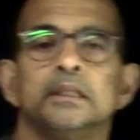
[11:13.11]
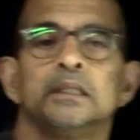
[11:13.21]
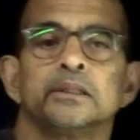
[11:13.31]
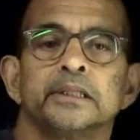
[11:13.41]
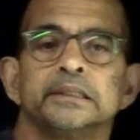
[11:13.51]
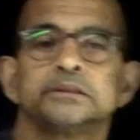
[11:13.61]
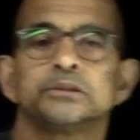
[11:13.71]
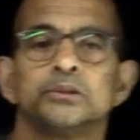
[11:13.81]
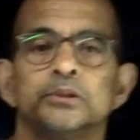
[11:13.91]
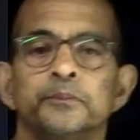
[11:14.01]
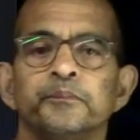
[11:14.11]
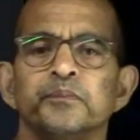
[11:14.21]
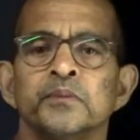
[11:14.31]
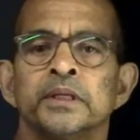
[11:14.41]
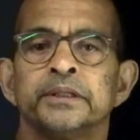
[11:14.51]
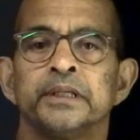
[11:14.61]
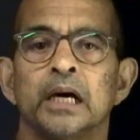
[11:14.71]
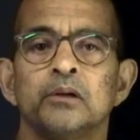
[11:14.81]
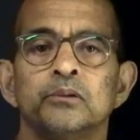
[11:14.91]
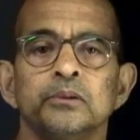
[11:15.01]
Okay, so
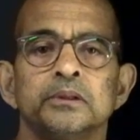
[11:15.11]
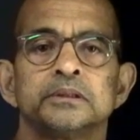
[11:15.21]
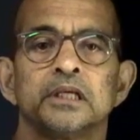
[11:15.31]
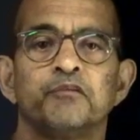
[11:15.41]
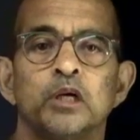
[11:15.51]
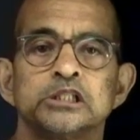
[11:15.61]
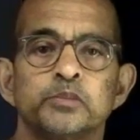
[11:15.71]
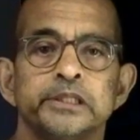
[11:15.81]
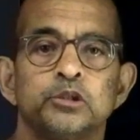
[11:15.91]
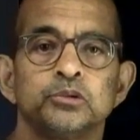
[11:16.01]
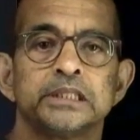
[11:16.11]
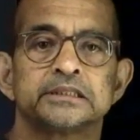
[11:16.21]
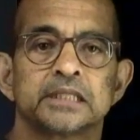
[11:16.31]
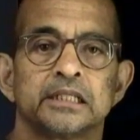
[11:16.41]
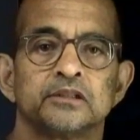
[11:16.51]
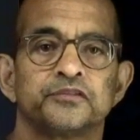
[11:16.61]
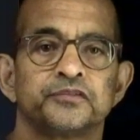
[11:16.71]
now once we do this kind of,